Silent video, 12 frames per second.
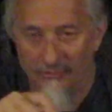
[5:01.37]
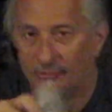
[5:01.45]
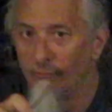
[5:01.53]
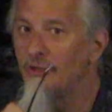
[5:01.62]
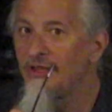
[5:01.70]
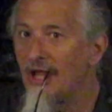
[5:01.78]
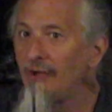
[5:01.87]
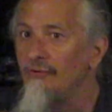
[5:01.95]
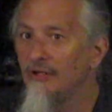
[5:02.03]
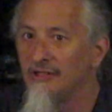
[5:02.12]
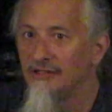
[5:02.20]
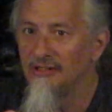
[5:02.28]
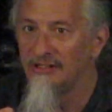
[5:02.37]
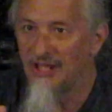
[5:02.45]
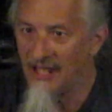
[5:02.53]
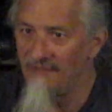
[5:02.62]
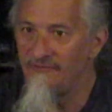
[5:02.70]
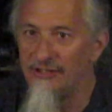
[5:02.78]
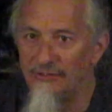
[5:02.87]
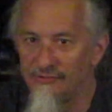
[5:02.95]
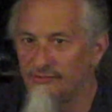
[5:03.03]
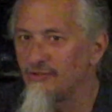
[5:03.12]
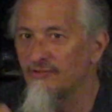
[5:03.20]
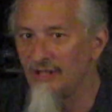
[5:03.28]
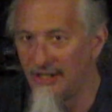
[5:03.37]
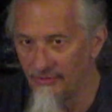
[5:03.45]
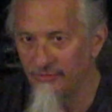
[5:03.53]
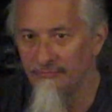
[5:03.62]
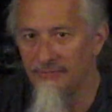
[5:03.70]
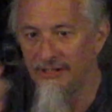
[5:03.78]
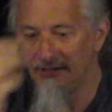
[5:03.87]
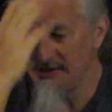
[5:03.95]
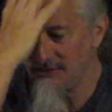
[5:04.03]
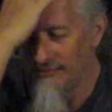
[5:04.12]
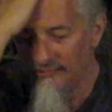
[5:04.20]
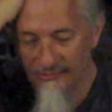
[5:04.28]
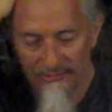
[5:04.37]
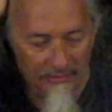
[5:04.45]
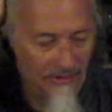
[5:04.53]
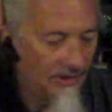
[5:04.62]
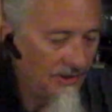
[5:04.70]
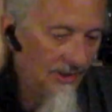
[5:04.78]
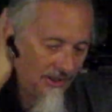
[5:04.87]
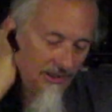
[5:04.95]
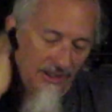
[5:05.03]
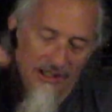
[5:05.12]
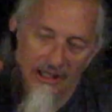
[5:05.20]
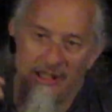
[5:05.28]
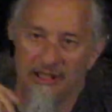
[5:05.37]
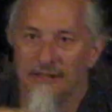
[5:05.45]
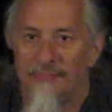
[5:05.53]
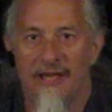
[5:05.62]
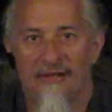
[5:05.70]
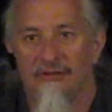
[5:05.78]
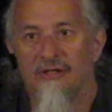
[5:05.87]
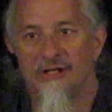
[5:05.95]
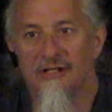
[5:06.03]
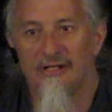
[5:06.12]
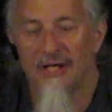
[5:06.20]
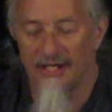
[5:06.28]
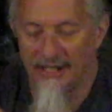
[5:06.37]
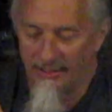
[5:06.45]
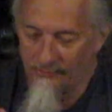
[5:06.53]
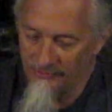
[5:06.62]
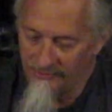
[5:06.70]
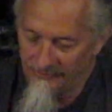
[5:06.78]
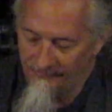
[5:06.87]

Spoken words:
without heavy use, just intermittent use, and the battery didn't die out.